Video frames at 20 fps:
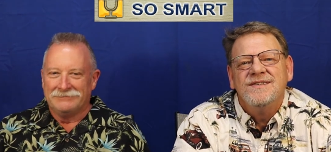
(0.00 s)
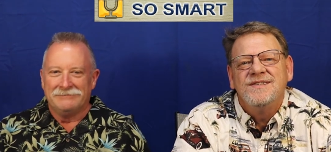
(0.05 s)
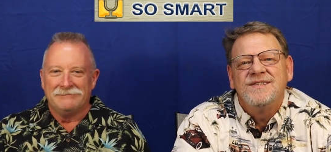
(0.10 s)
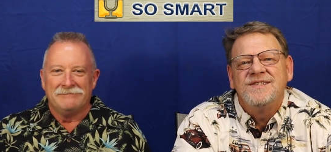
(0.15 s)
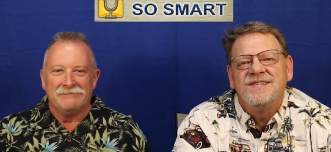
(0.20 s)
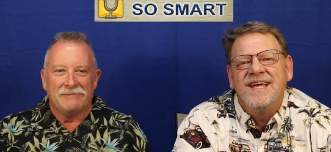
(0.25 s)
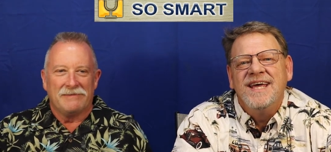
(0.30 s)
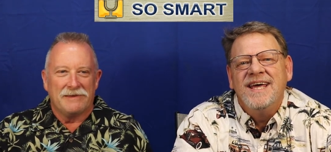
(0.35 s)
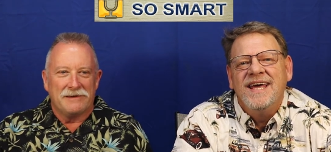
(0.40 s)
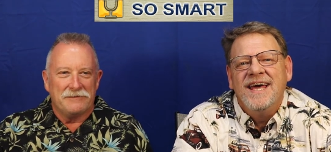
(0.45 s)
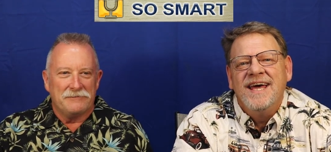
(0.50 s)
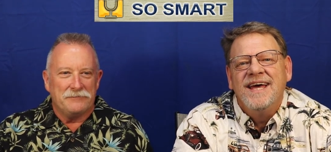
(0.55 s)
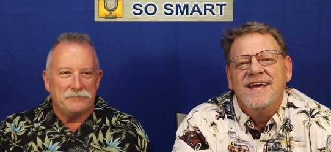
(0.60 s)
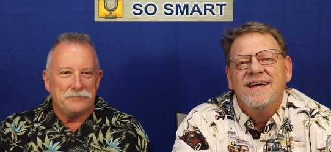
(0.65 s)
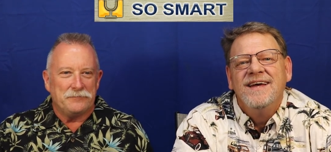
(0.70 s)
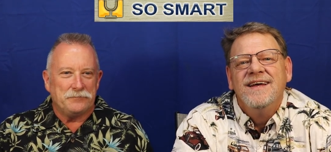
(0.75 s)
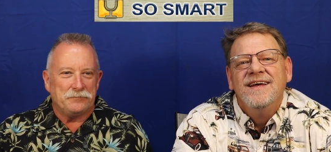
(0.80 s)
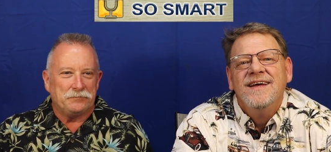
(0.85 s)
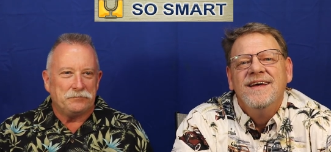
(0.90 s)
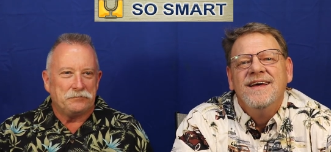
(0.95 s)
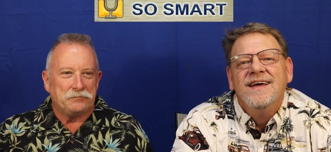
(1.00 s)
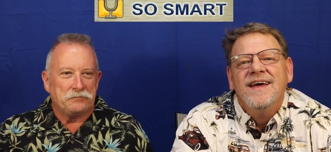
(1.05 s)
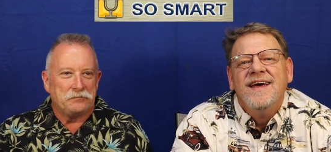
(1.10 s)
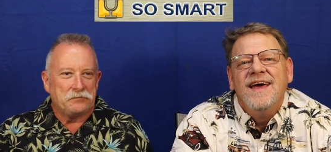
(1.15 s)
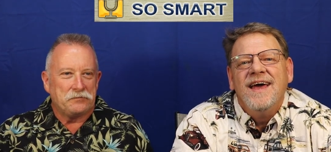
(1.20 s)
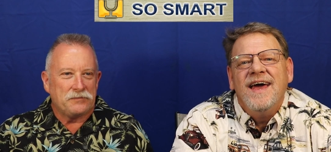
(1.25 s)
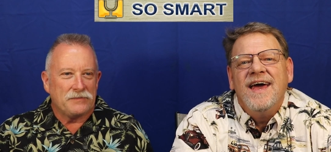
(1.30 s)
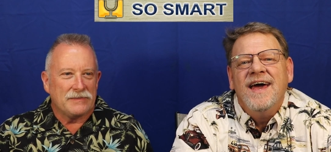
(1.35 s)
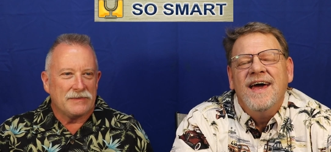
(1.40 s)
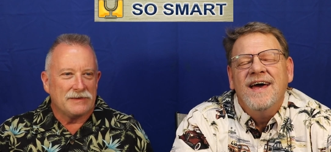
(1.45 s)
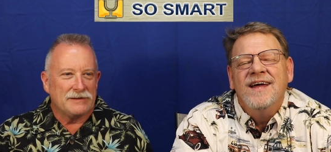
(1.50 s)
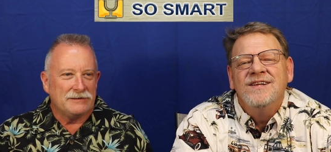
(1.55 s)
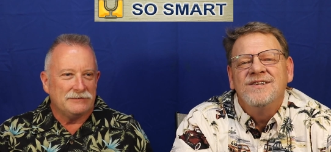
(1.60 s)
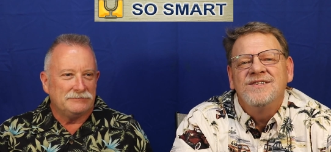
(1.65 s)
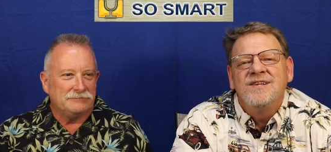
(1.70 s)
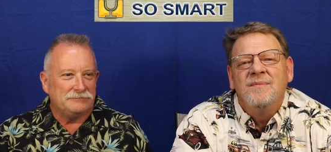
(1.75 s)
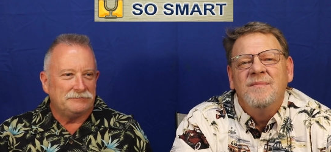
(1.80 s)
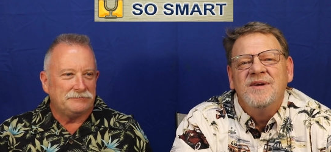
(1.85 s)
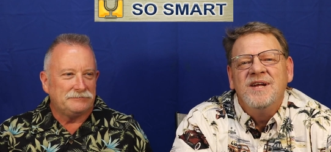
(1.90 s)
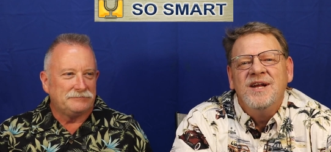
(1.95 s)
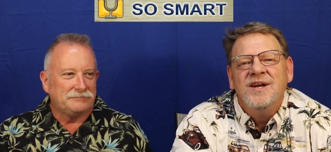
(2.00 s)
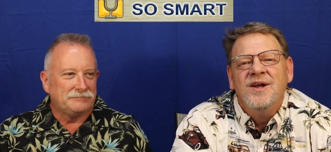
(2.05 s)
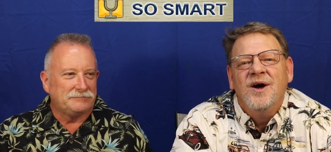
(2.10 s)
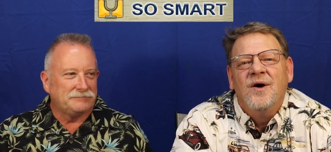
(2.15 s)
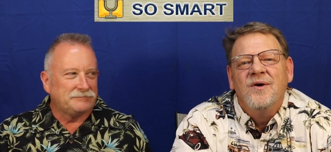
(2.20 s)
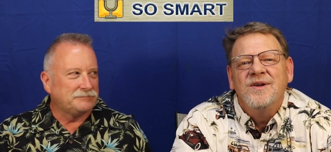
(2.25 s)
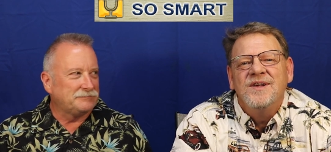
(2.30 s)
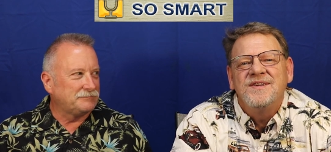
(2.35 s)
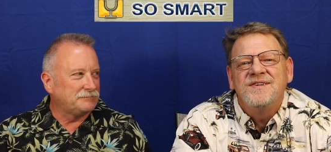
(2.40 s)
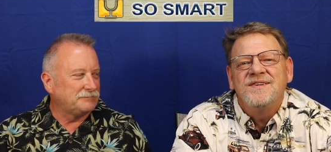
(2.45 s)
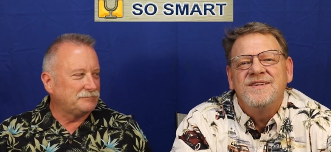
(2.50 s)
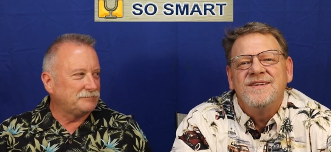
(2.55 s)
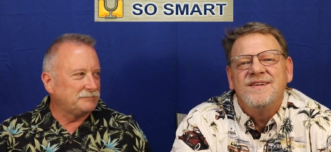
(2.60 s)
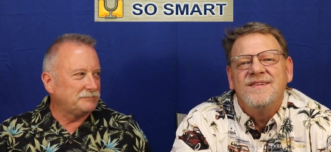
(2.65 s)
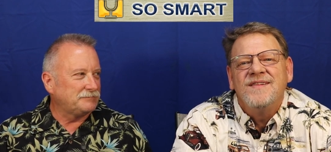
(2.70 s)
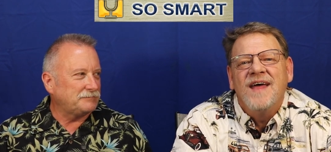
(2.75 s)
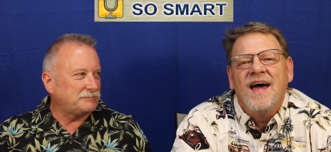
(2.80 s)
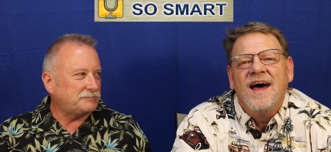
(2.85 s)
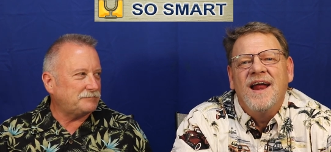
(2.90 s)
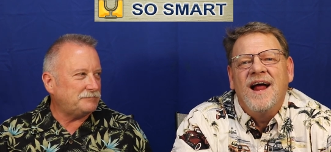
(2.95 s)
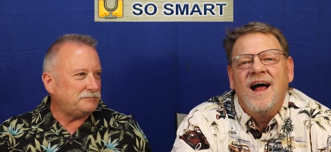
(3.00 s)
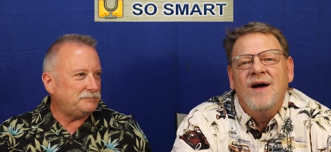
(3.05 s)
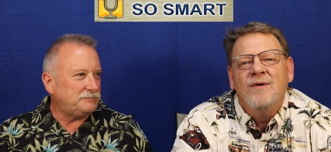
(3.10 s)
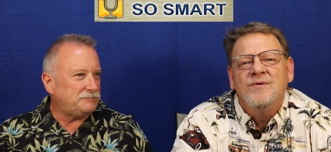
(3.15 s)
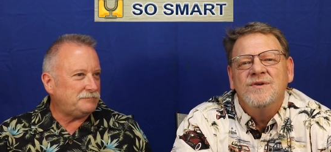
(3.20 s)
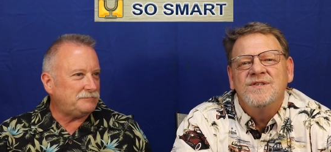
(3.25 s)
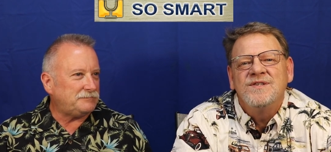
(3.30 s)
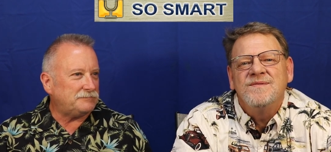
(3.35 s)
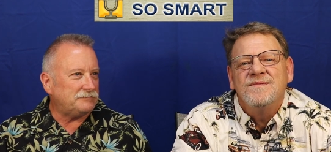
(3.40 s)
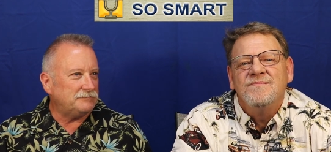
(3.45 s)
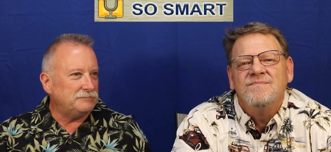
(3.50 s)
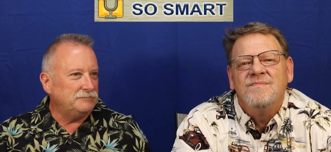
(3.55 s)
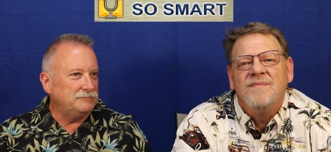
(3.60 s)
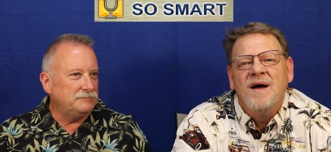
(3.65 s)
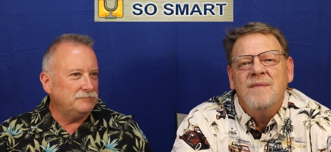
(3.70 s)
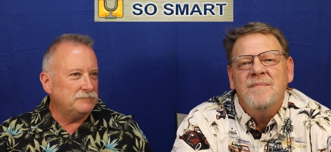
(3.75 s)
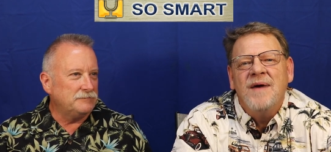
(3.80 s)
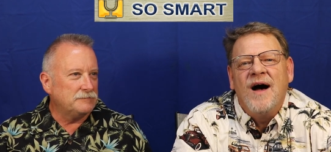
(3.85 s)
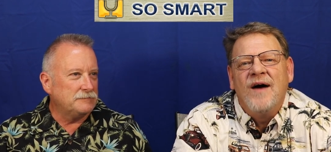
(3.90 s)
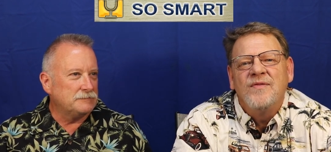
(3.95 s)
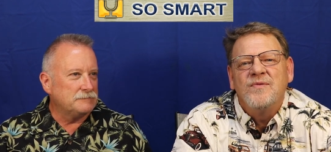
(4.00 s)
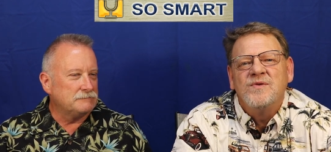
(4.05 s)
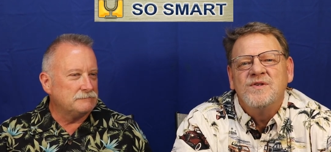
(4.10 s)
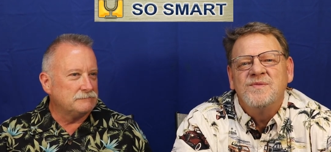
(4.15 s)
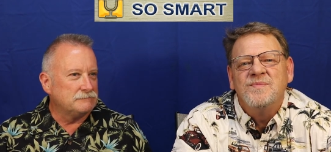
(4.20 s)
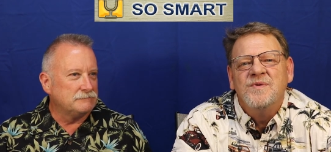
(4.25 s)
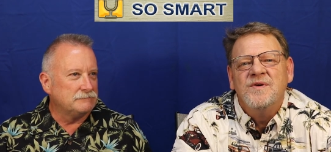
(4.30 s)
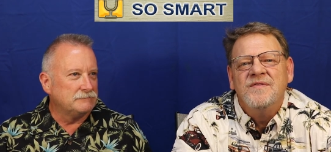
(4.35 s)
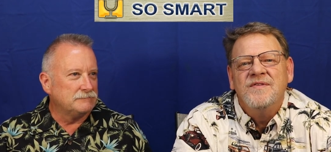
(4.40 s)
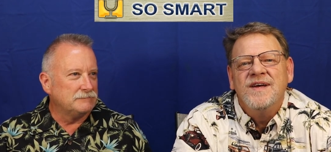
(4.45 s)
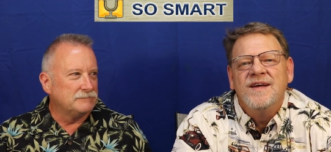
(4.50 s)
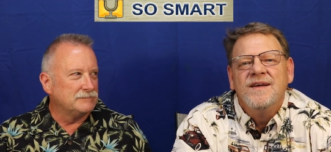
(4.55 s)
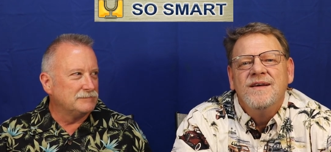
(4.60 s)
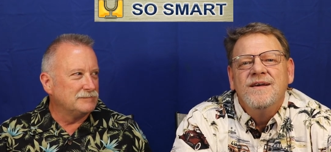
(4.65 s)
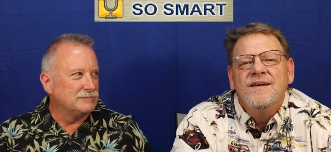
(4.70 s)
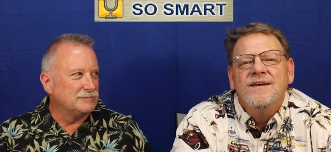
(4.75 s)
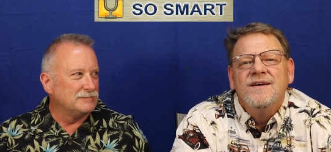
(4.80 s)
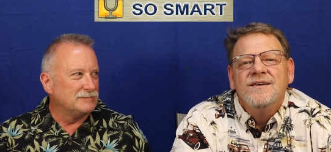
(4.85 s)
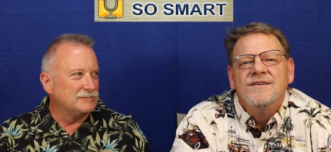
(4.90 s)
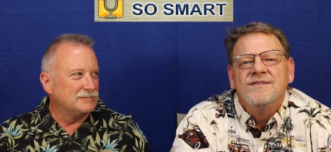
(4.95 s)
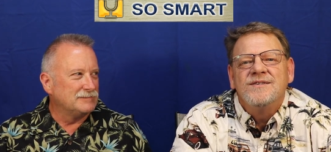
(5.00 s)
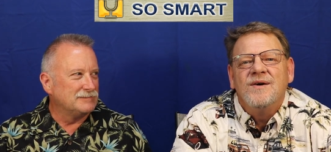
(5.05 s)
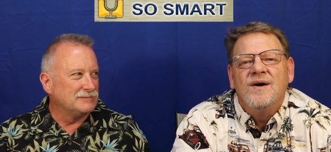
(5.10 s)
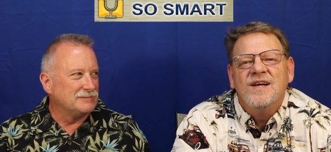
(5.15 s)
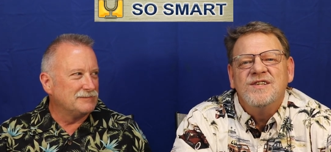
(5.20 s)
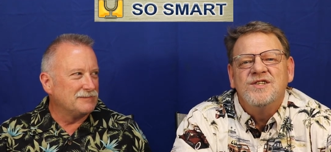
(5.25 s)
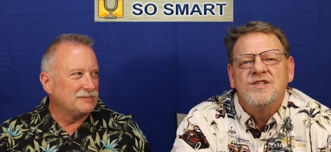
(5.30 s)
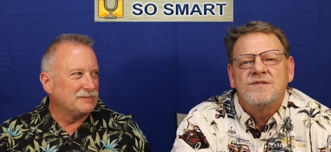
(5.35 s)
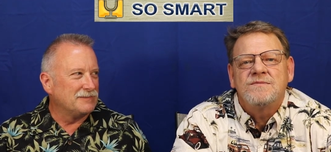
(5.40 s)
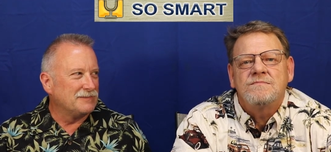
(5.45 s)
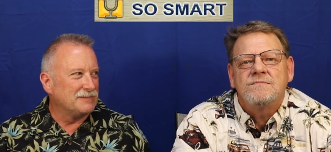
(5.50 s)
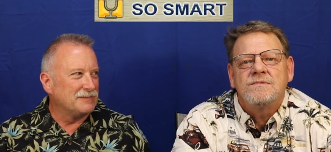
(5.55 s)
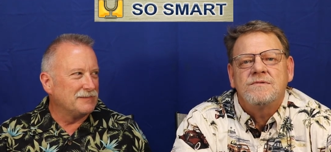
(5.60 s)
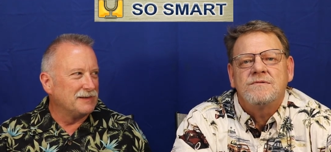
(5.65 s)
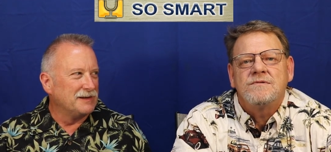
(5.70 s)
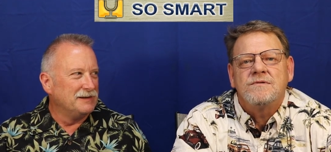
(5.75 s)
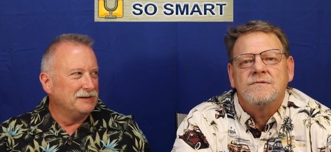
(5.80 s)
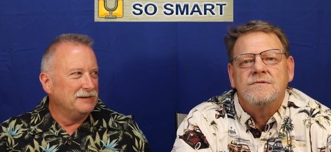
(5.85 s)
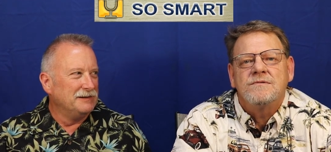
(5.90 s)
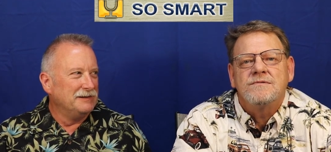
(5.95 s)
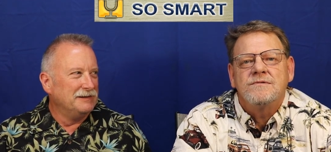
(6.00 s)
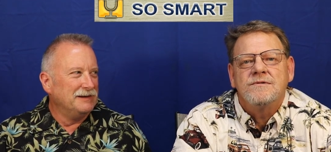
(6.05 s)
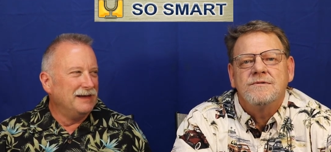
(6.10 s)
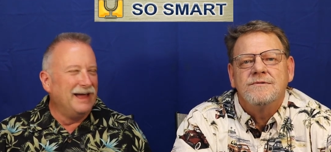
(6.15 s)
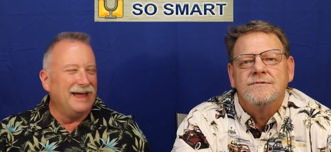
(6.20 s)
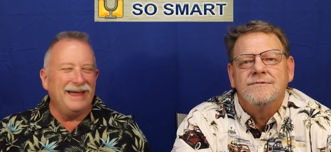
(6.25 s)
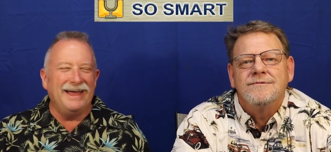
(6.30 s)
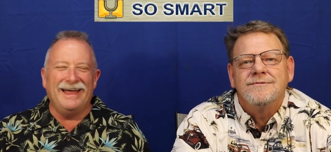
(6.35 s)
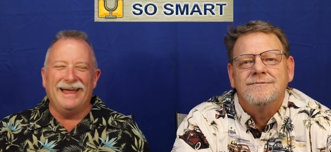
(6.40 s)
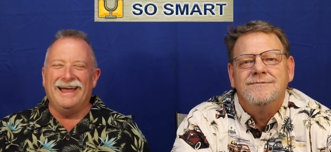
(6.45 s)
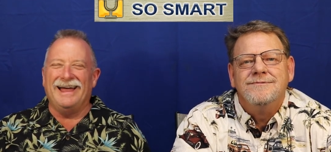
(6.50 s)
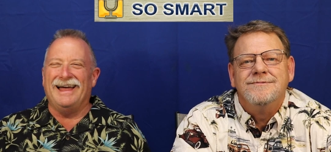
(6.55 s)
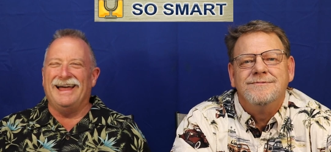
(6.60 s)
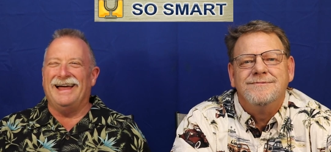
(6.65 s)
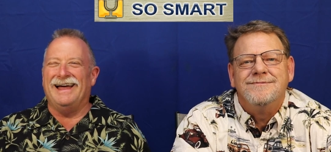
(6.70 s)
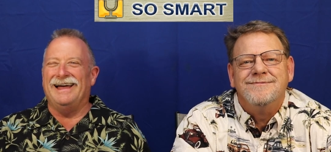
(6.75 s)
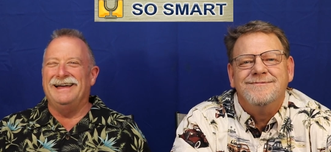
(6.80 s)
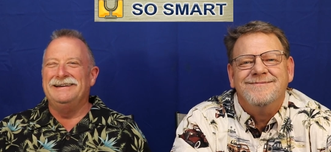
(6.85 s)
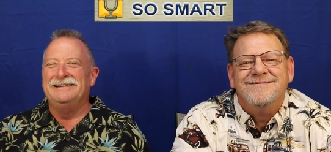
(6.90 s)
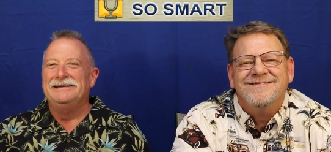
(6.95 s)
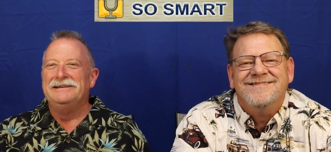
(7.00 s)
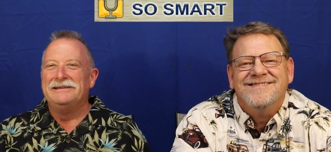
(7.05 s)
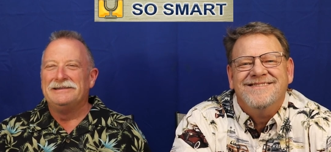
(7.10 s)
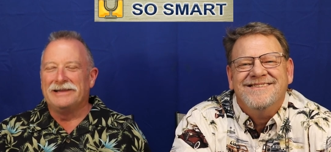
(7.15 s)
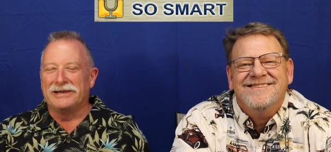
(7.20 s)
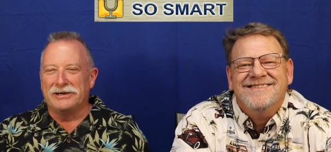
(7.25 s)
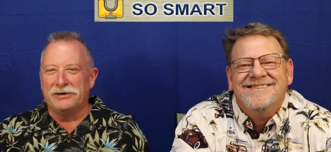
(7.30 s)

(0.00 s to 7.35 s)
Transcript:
Speaker 1: singing, and somebody noticed that I was my mouth was moving so I just started singing like,